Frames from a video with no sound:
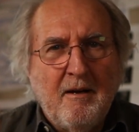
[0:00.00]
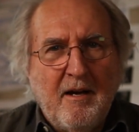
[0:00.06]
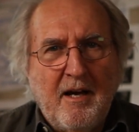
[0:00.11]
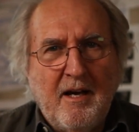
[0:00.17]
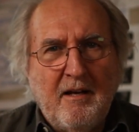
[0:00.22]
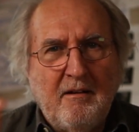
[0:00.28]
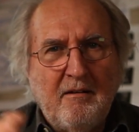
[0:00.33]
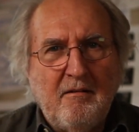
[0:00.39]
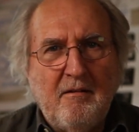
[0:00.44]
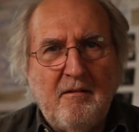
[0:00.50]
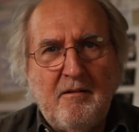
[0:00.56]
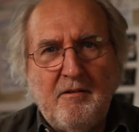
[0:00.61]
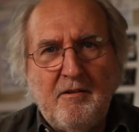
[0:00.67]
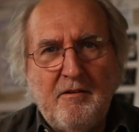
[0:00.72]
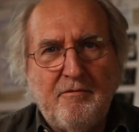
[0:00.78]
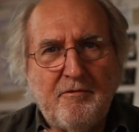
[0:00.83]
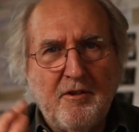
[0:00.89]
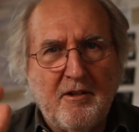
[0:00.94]
And
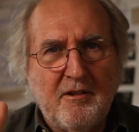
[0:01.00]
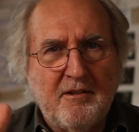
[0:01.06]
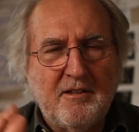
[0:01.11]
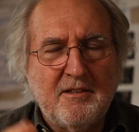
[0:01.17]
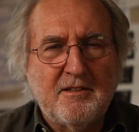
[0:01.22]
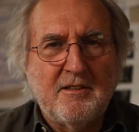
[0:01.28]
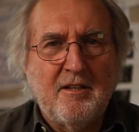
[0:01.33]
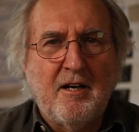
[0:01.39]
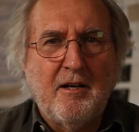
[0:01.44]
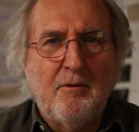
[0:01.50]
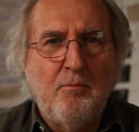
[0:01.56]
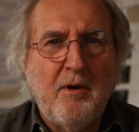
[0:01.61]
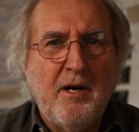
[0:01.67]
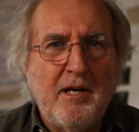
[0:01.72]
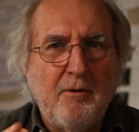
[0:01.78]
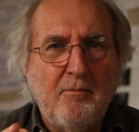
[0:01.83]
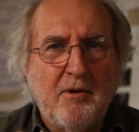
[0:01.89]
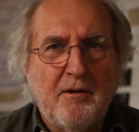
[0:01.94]
you've got to decide
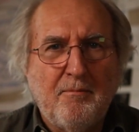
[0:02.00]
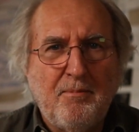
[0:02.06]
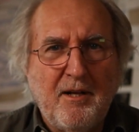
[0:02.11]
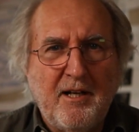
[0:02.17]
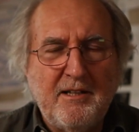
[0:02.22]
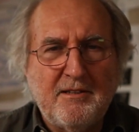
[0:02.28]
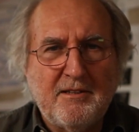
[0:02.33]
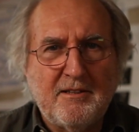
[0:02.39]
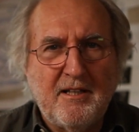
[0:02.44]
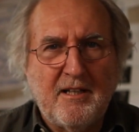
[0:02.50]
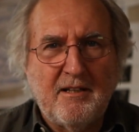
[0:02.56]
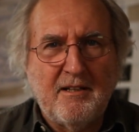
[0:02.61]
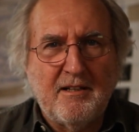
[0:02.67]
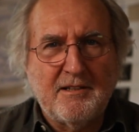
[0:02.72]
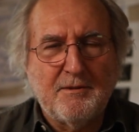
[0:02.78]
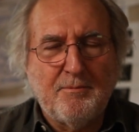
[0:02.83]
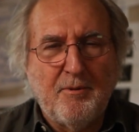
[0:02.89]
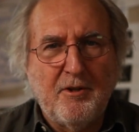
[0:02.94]
where you want to place that
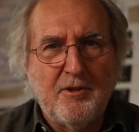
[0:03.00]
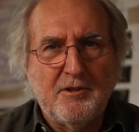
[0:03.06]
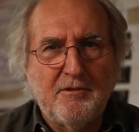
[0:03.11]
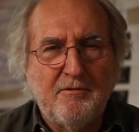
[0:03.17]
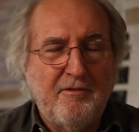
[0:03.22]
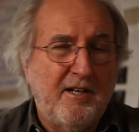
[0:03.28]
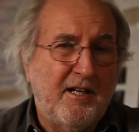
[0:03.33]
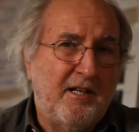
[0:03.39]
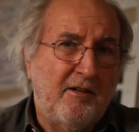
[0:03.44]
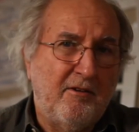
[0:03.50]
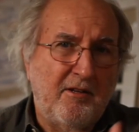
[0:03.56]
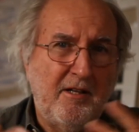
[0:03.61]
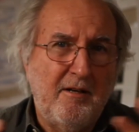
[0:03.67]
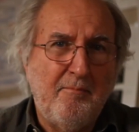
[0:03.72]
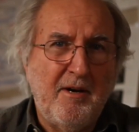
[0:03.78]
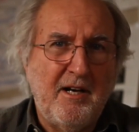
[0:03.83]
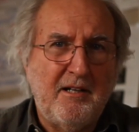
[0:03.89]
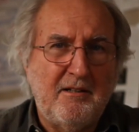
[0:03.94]
exposure value. And
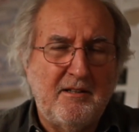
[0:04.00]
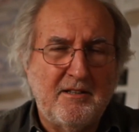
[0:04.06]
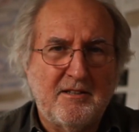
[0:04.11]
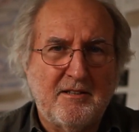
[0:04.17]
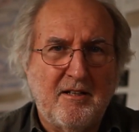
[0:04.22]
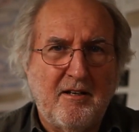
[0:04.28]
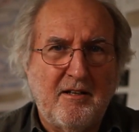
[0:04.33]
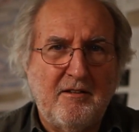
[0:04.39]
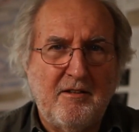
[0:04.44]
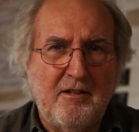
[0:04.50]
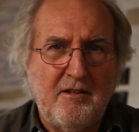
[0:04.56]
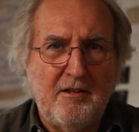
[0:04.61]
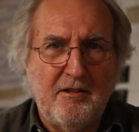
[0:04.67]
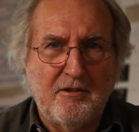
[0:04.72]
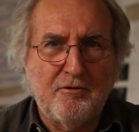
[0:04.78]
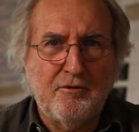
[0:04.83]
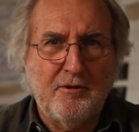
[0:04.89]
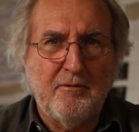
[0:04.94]
you may decide that
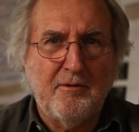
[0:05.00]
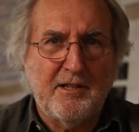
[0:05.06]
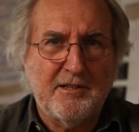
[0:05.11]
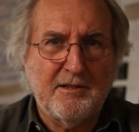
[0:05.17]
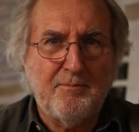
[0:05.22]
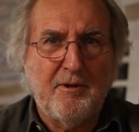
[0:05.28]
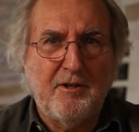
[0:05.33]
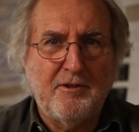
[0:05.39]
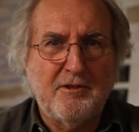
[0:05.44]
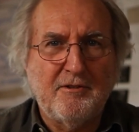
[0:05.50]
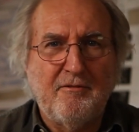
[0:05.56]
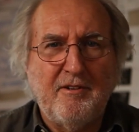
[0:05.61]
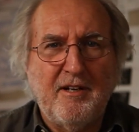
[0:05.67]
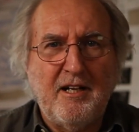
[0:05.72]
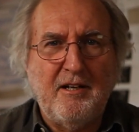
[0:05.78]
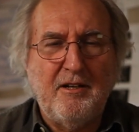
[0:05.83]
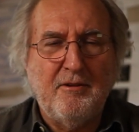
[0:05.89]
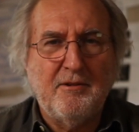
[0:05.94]
your true exposure
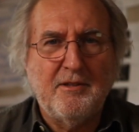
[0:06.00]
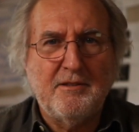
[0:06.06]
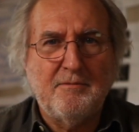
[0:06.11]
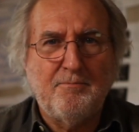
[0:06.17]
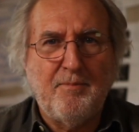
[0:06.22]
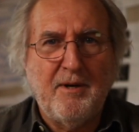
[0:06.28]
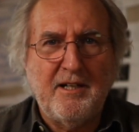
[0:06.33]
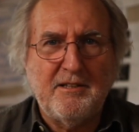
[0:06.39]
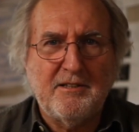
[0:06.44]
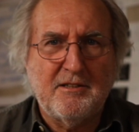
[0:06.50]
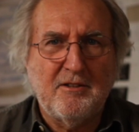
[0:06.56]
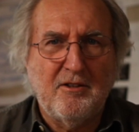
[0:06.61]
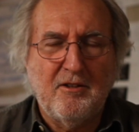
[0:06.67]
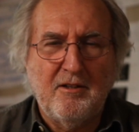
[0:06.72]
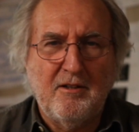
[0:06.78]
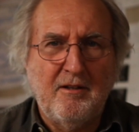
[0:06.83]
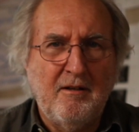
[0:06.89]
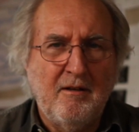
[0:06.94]
value is based
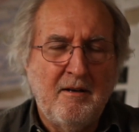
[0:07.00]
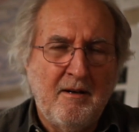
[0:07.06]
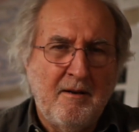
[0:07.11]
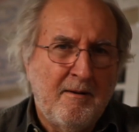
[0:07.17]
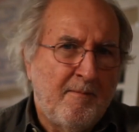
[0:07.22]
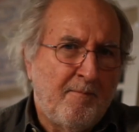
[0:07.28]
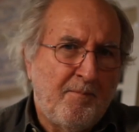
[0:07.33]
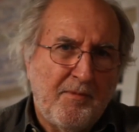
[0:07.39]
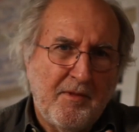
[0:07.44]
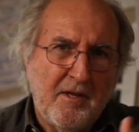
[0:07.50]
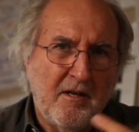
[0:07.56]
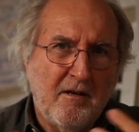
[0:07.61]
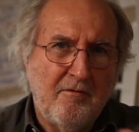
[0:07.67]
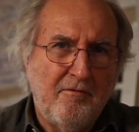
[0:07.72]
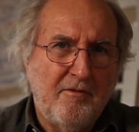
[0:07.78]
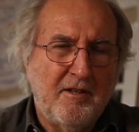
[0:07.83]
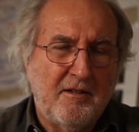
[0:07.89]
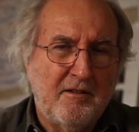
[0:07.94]
on
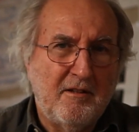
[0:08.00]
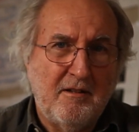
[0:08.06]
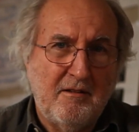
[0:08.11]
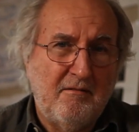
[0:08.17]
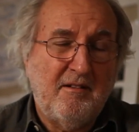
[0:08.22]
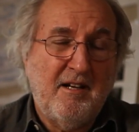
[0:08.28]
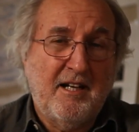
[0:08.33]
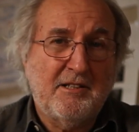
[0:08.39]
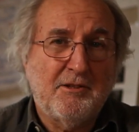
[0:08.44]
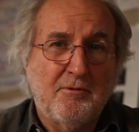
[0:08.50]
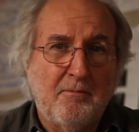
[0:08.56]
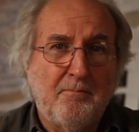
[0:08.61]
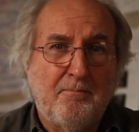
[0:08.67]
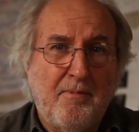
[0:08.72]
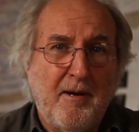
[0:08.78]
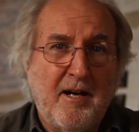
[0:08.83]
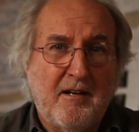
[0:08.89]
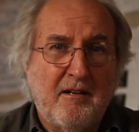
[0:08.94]
the actual
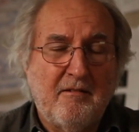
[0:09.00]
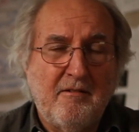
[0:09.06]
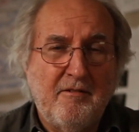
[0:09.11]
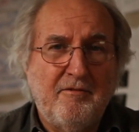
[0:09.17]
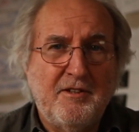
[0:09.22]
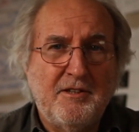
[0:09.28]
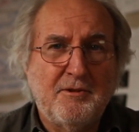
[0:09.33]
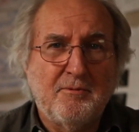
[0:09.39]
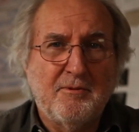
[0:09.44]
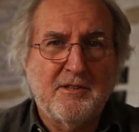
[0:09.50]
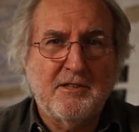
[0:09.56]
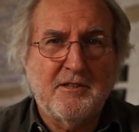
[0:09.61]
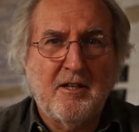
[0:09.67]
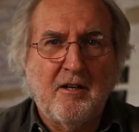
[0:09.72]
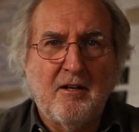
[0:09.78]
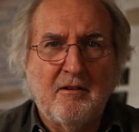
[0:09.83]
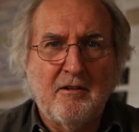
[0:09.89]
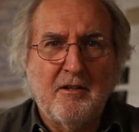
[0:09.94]
part of the visual
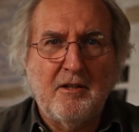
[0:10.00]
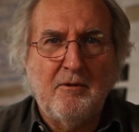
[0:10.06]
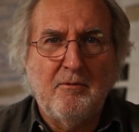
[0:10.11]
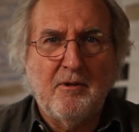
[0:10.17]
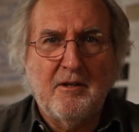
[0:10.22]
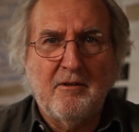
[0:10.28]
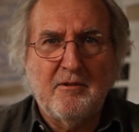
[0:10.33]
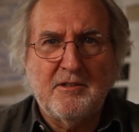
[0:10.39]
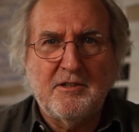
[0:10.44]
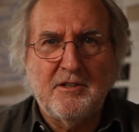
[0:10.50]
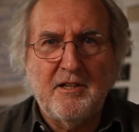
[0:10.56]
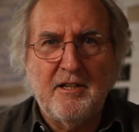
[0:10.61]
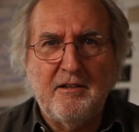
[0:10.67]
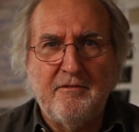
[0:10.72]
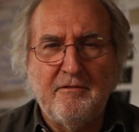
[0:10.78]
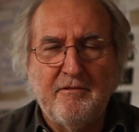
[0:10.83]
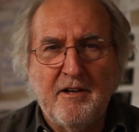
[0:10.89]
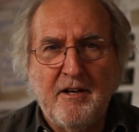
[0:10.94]
style that you want to
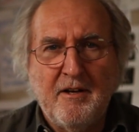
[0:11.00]
achieve.